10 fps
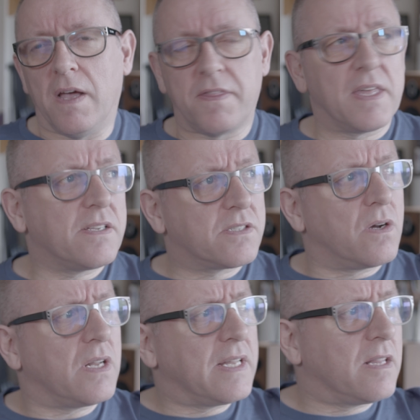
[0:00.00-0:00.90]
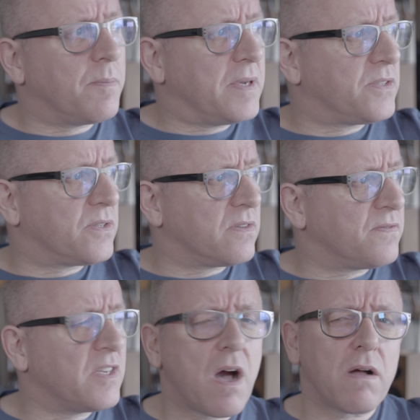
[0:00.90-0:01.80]
And things got a little bit sort
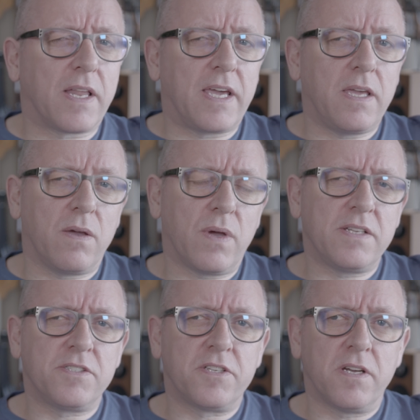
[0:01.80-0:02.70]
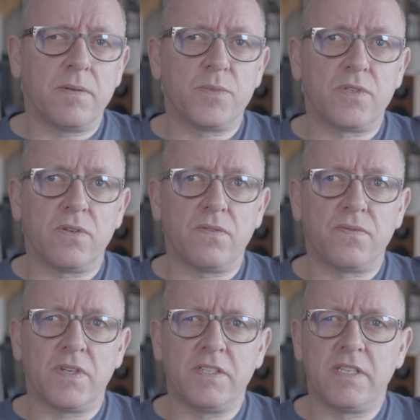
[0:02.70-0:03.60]
of gnarly in terms
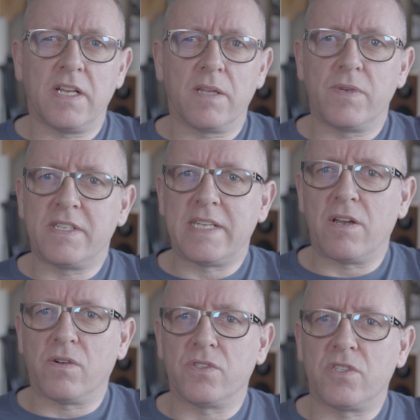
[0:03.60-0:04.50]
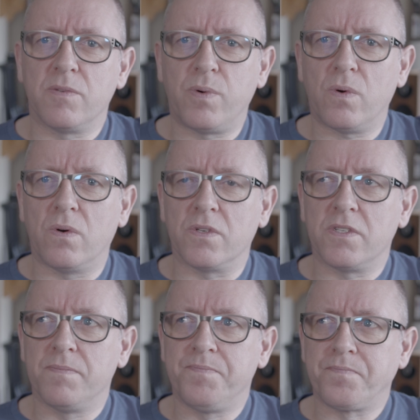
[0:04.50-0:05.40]
of dealing with Denon
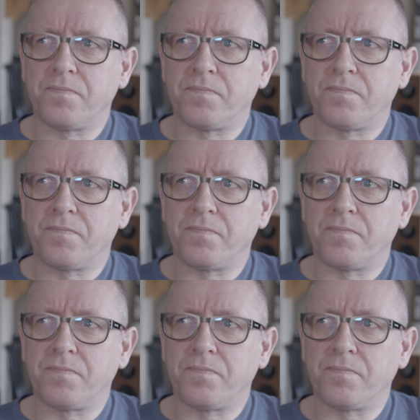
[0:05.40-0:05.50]
support.